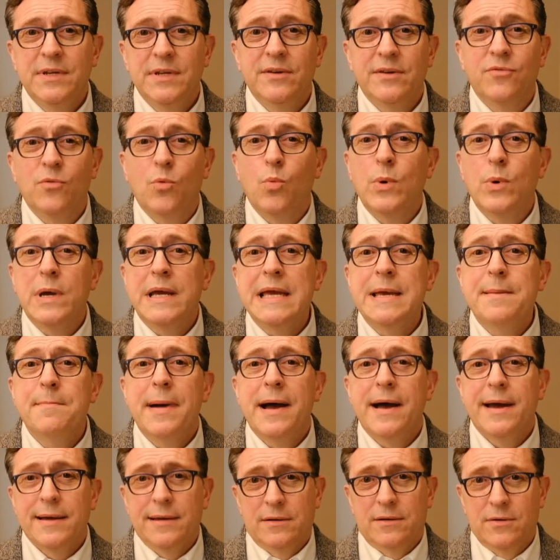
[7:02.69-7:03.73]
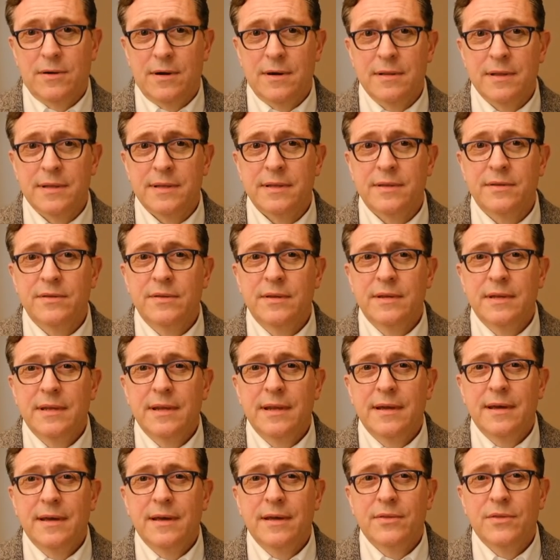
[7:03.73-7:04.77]
if we might call it
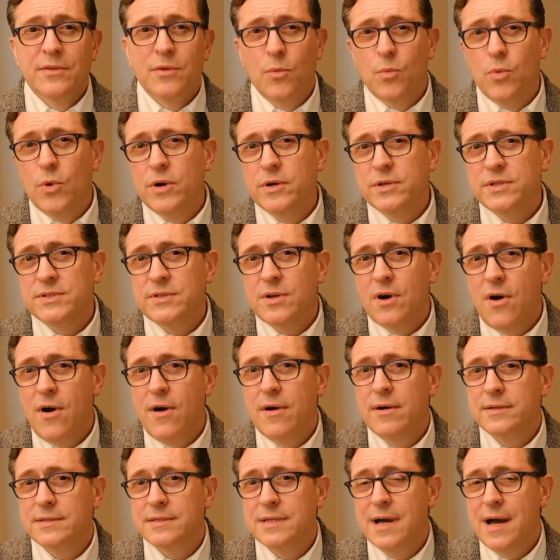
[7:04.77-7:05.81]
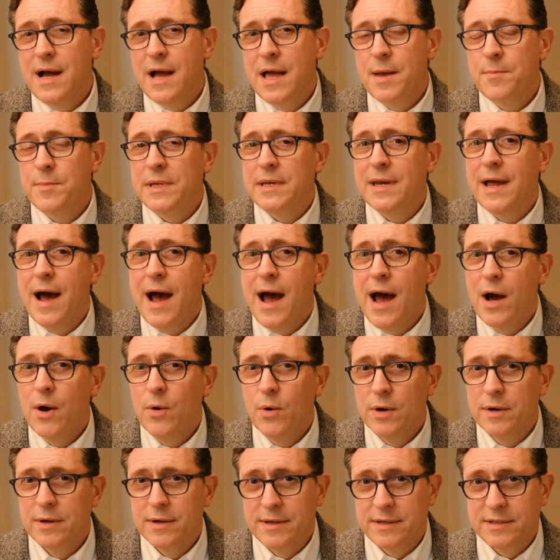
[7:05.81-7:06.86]
the worst hard time in
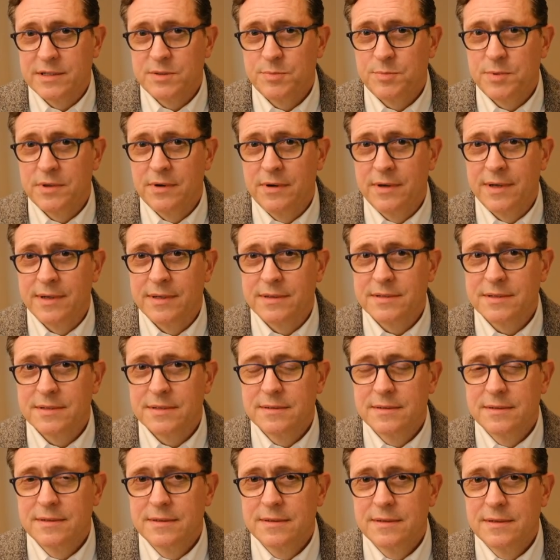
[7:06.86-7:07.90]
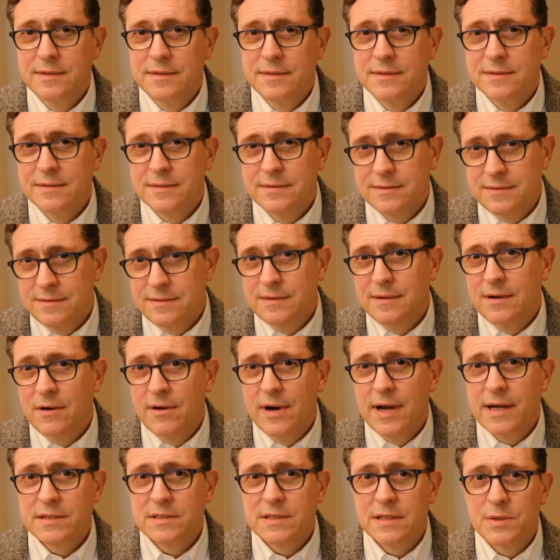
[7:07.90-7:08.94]
our experience, are
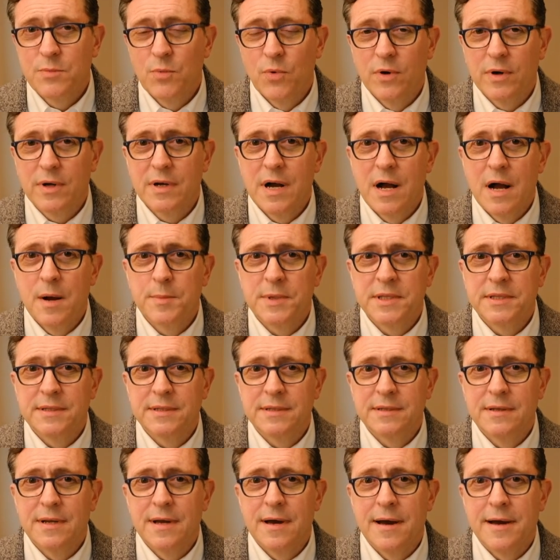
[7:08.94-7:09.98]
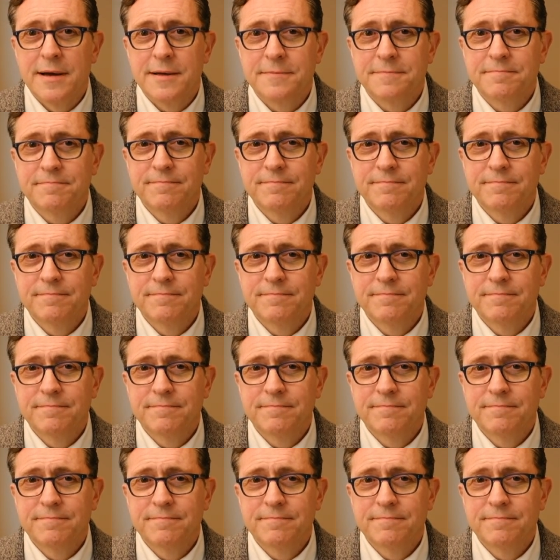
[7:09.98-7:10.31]
actually more common than not.